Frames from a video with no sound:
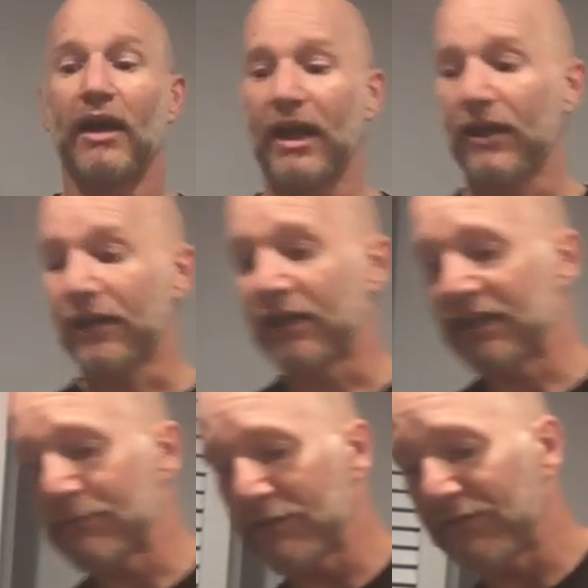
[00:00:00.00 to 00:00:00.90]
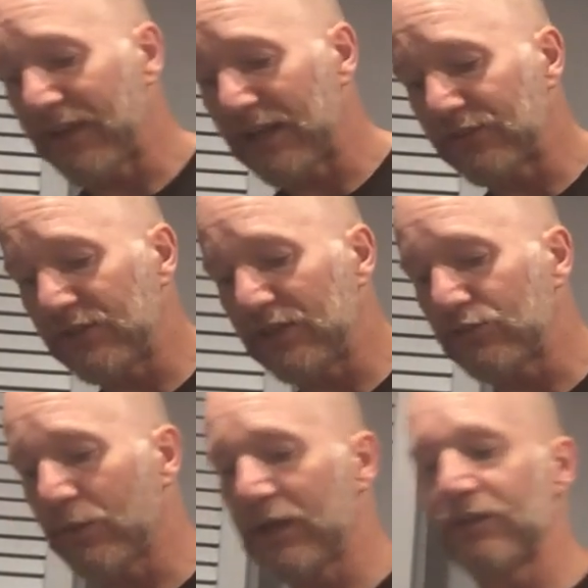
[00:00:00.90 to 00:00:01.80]
I cut them in advance.
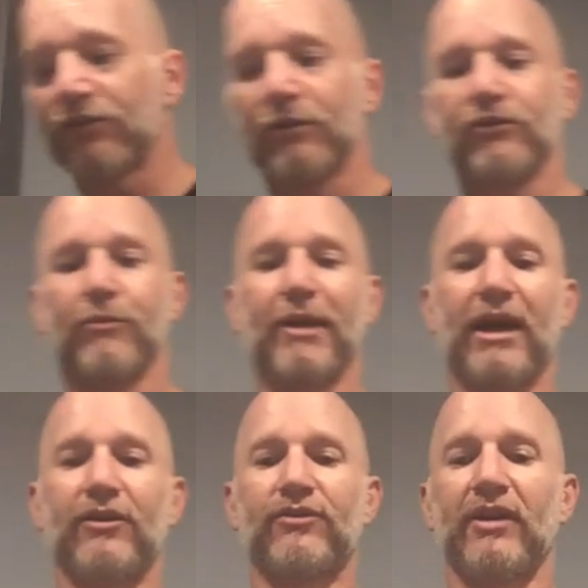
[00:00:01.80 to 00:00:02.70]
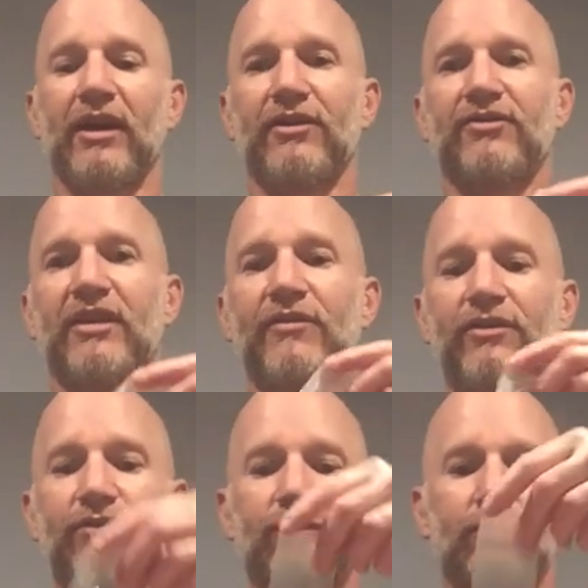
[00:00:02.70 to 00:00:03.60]
Each one is about
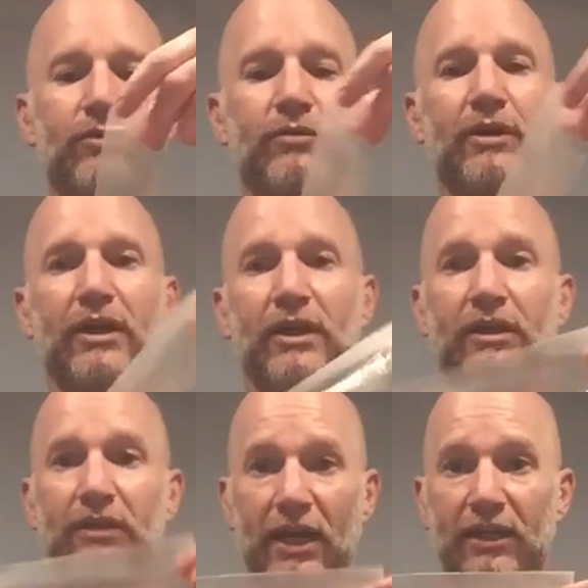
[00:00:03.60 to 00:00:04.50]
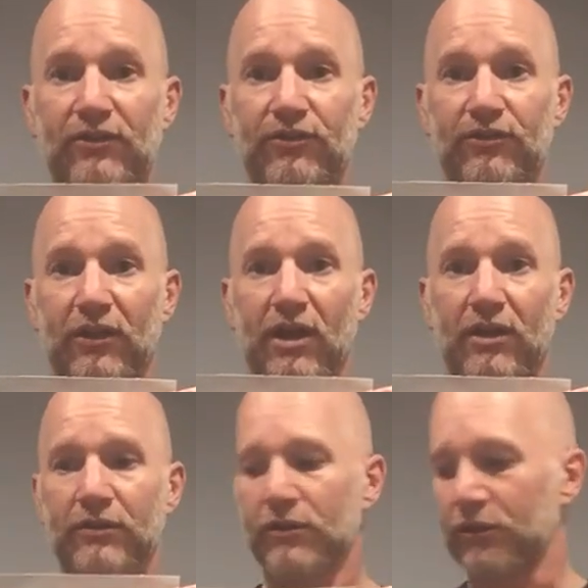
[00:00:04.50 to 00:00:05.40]
7 to 8 inches
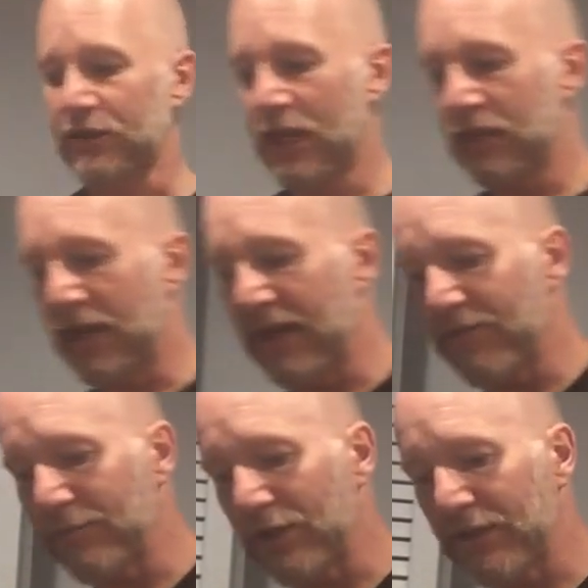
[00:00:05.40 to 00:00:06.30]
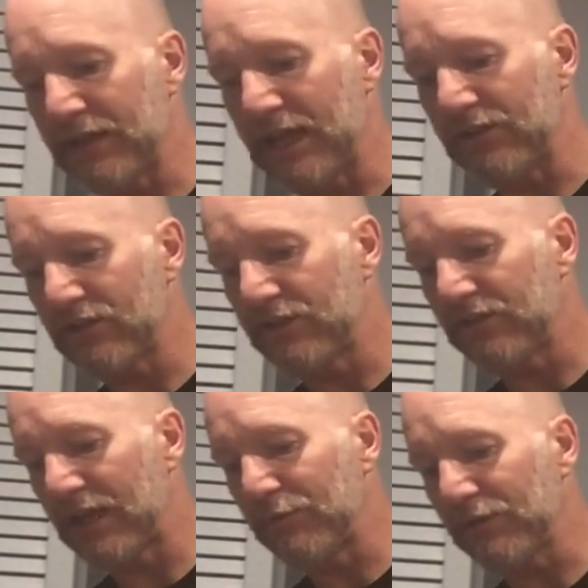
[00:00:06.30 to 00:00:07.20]
long, okay? And I have them along the edge of the
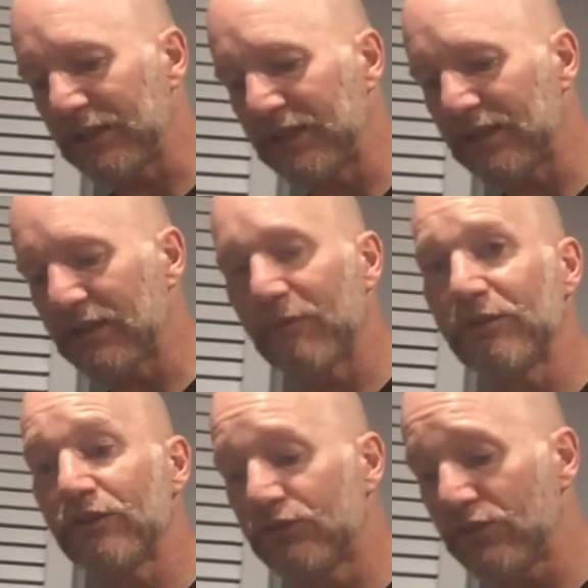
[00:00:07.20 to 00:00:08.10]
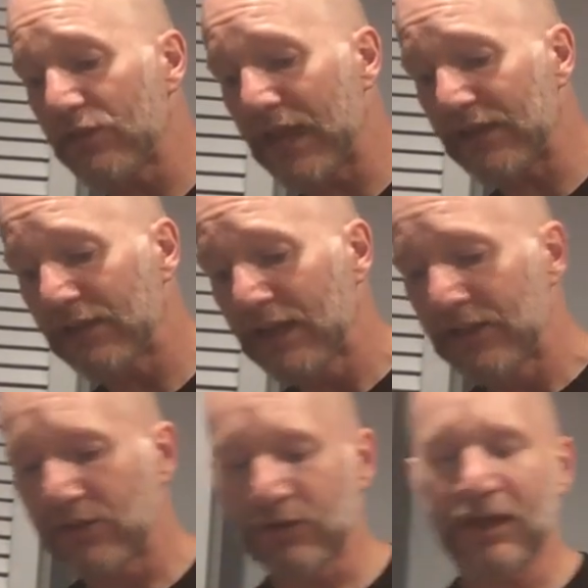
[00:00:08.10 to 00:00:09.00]
table here. And when you do that,
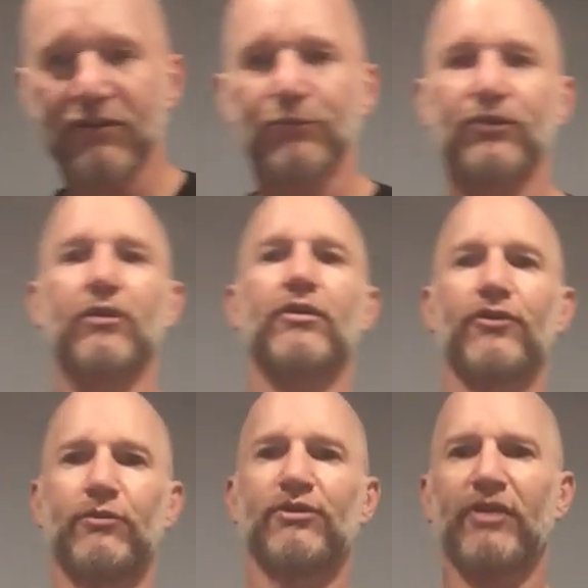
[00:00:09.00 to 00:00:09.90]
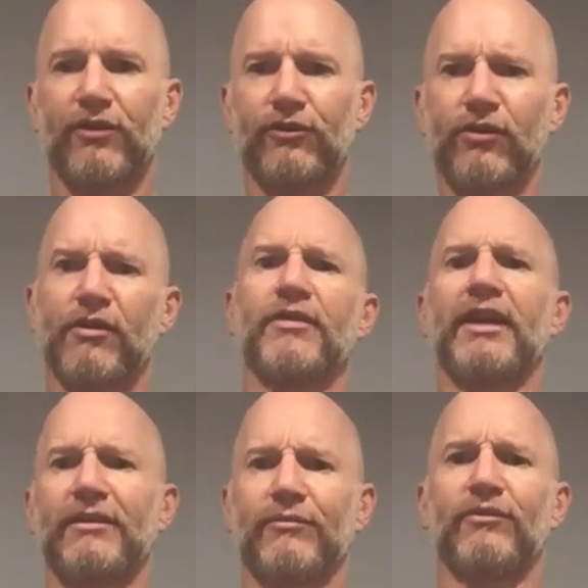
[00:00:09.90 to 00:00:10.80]
don't have them so close to each other so that
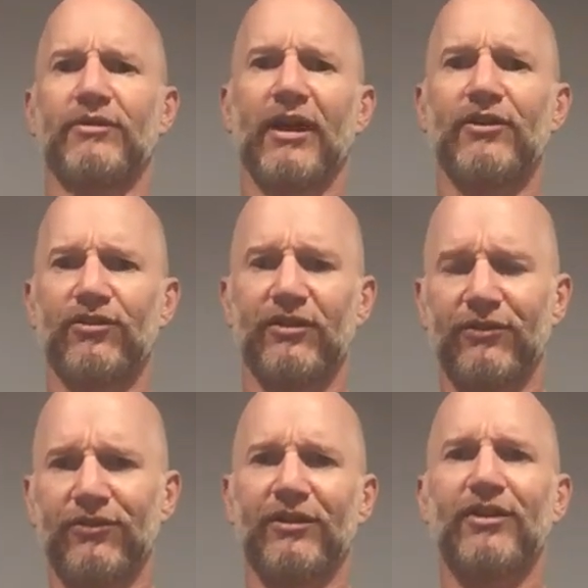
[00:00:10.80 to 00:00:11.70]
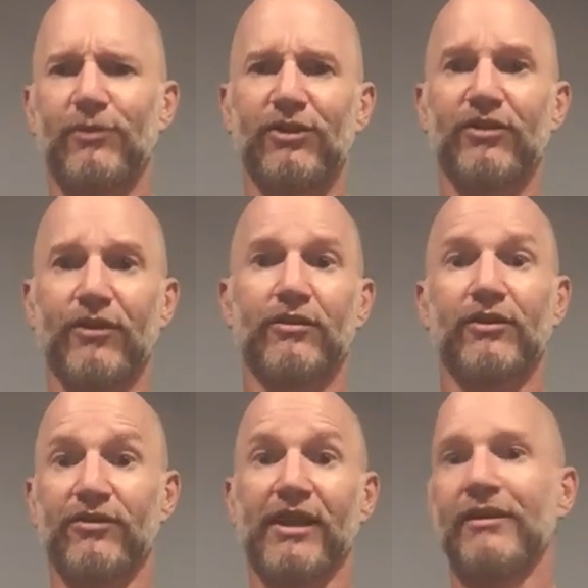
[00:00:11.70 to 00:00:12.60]
they touch and stick to each other,
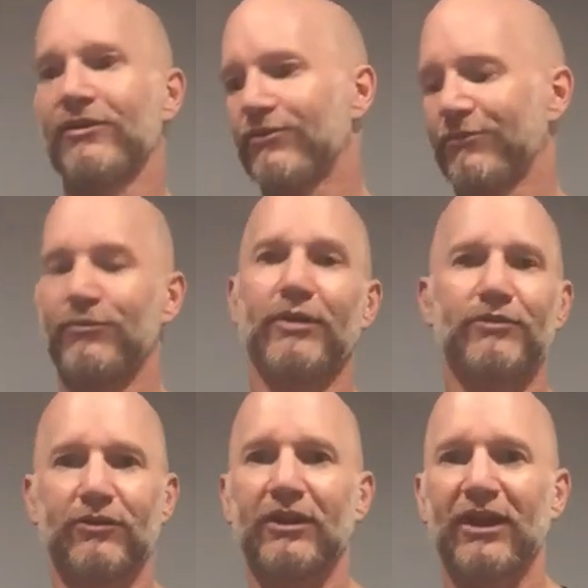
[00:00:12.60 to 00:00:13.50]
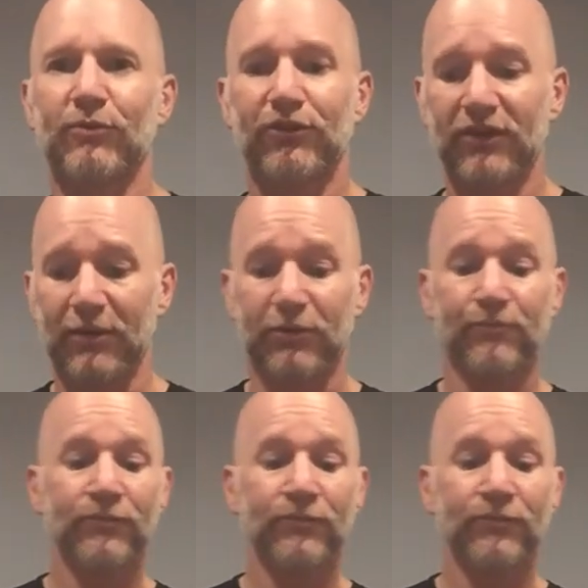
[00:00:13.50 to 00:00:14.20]
because then you're cutting more tape.